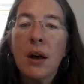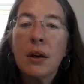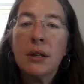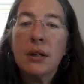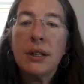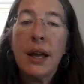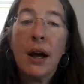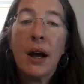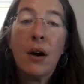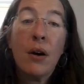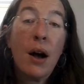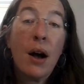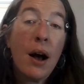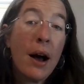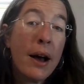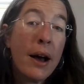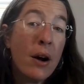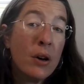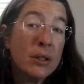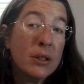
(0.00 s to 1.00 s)
Now,
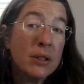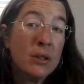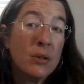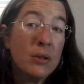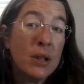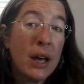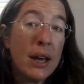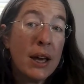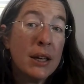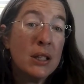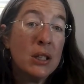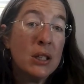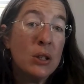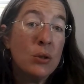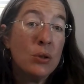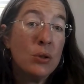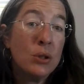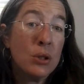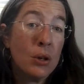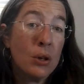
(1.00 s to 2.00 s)
I also like to
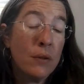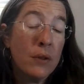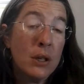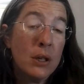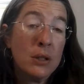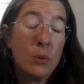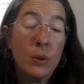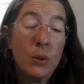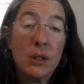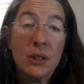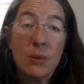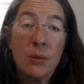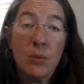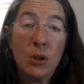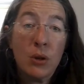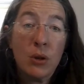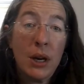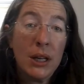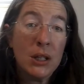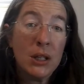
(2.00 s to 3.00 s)
serve this with some
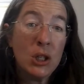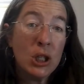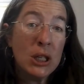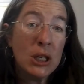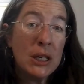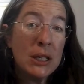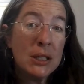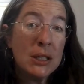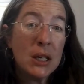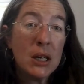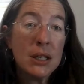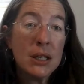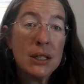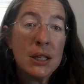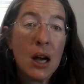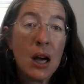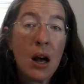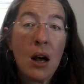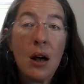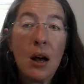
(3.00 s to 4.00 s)
shredded cheese on
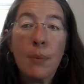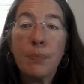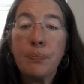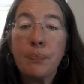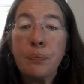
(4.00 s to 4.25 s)
top.